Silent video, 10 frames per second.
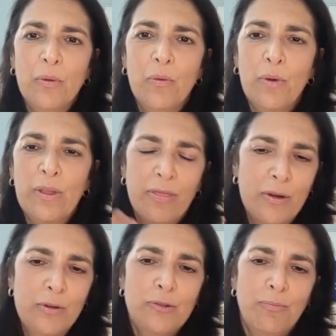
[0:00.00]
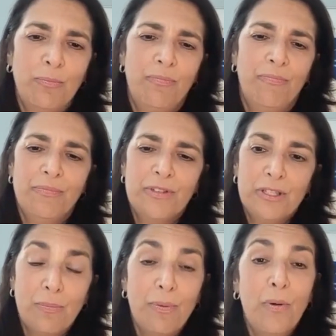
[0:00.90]
With those
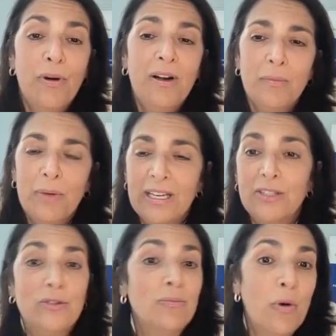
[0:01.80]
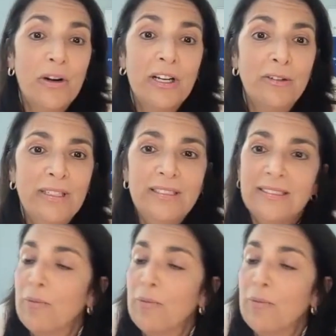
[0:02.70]
support, we can do more in Greece,